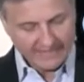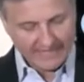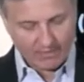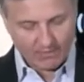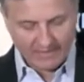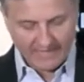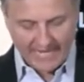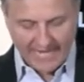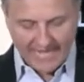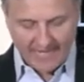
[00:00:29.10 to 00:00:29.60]

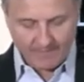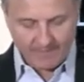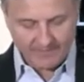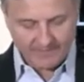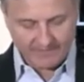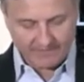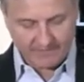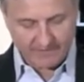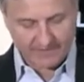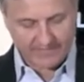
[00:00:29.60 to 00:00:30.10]
Now it
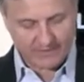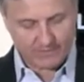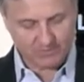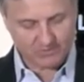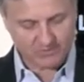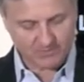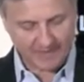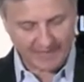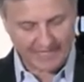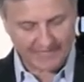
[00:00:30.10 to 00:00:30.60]
happened that he
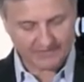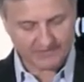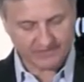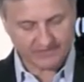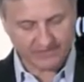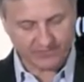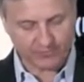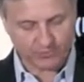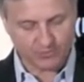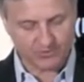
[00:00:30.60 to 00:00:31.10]
was
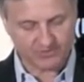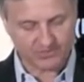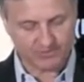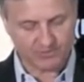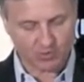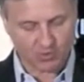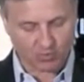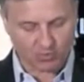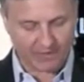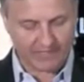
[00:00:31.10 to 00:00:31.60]
passing through
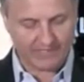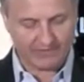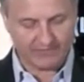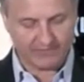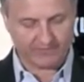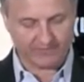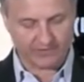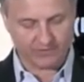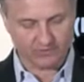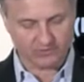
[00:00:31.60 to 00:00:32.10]
some
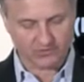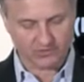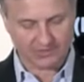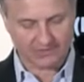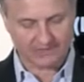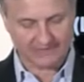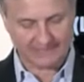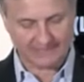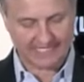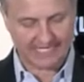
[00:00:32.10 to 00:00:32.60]
grain fields
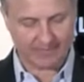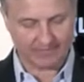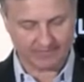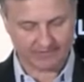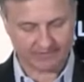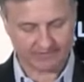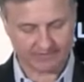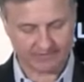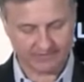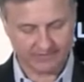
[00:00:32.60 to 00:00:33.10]
on a
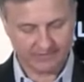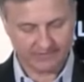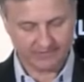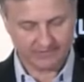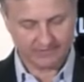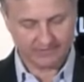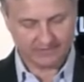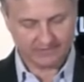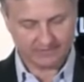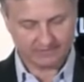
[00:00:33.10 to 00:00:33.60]
Sabbath,
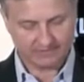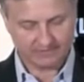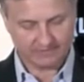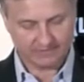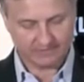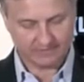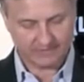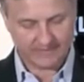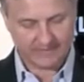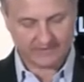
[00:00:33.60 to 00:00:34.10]

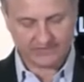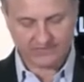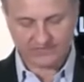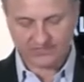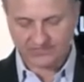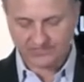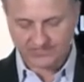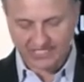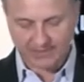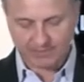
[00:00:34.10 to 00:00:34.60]
and his
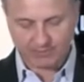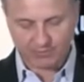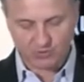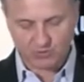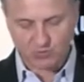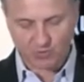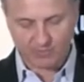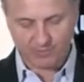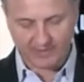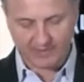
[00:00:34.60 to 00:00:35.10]

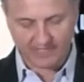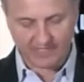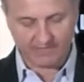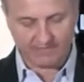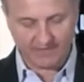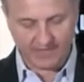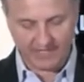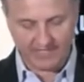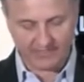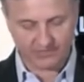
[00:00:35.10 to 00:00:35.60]
disciples were
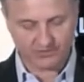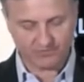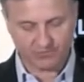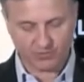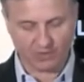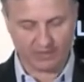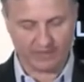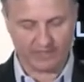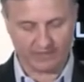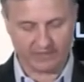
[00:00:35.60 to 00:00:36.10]
picking the heads
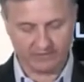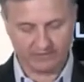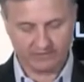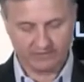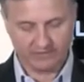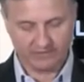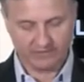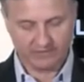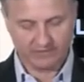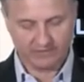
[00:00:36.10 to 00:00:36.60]
of grain,
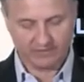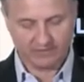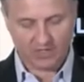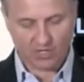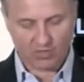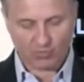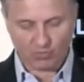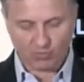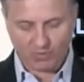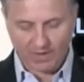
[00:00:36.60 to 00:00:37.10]

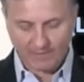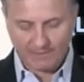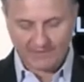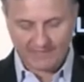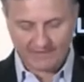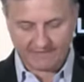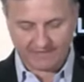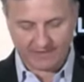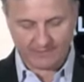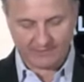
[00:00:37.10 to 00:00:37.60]

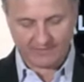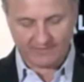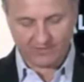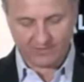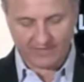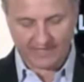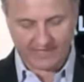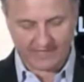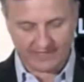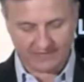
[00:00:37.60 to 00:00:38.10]
rubbing them in
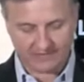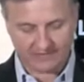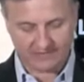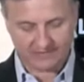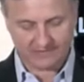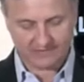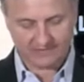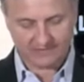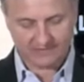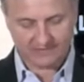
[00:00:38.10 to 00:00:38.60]
their
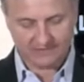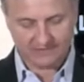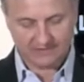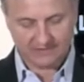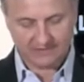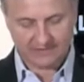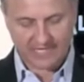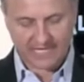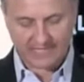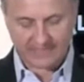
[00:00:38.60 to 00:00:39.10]
hands,
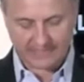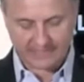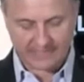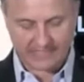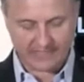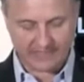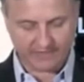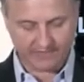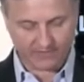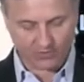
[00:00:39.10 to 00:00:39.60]
and
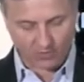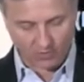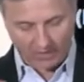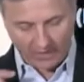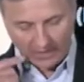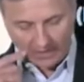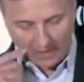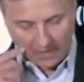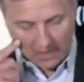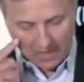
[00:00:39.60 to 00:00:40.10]
eating the
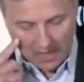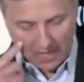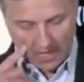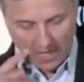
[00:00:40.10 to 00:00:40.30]
grain.